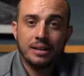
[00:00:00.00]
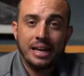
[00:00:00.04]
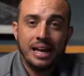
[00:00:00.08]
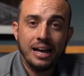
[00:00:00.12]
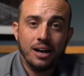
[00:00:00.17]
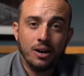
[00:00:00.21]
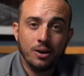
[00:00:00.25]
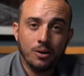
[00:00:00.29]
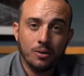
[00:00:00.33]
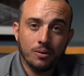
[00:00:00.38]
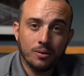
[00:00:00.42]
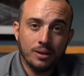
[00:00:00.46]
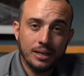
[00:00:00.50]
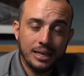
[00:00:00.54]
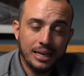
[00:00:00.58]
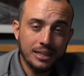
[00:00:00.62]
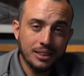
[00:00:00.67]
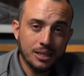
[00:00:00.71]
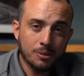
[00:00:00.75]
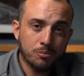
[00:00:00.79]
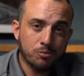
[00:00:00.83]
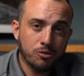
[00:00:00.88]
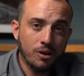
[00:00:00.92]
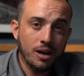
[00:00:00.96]
Now,
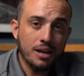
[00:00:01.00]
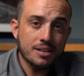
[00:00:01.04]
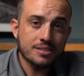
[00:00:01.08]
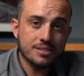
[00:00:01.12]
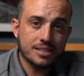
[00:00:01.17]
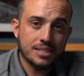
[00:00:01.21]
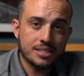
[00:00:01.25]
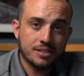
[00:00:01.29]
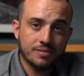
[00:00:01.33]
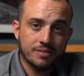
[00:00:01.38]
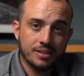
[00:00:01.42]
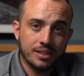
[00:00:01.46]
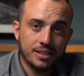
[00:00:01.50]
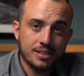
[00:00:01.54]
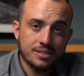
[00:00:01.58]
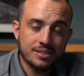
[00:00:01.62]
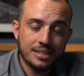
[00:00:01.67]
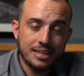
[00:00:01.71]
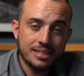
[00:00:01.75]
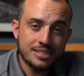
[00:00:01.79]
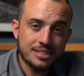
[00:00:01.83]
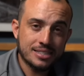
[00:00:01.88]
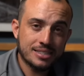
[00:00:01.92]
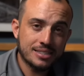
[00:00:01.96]
in the process of this,
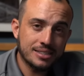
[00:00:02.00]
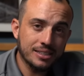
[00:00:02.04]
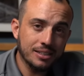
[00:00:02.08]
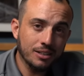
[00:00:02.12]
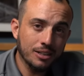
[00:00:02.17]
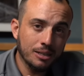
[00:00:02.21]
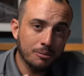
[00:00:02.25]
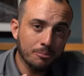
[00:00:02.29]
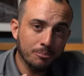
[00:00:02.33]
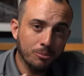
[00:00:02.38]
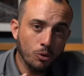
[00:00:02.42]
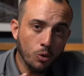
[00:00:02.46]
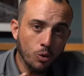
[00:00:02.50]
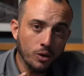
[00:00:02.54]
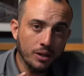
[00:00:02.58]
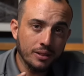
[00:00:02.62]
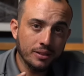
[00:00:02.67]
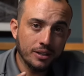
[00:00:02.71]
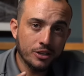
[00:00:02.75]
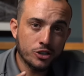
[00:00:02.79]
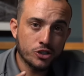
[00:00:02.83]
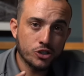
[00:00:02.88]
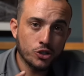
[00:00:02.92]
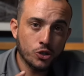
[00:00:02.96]
it's still important
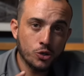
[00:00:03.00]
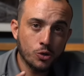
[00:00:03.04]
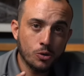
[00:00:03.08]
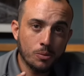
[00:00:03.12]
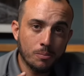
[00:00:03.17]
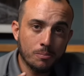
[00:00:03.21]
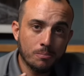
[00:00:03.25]
that you